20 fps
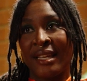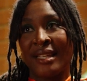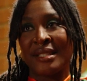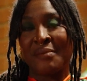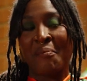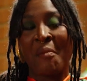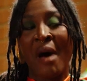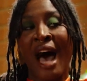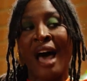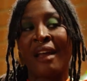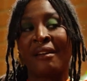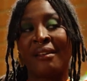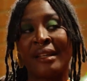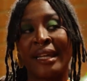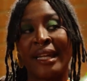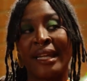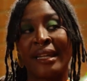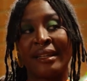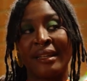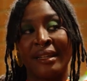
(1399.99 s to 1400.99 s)
is
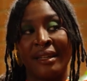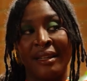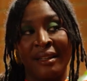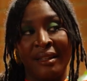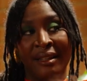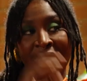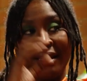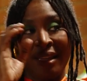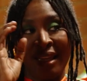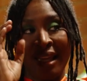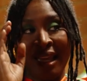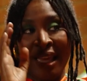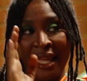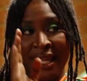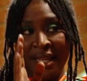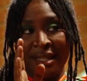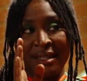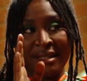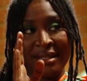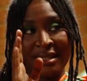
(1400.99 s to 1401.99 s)
modeling
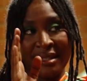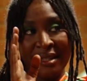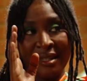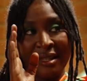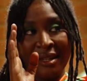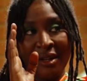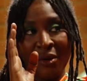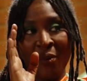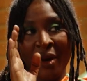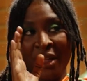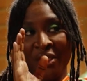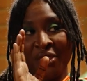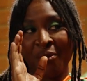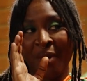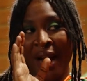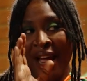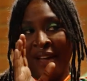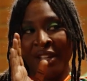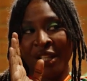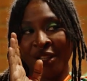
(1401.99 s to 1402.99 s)
what
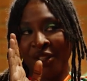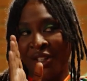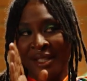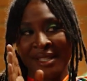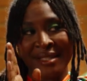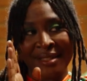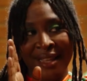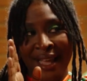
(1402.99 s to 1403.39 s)
thriving looks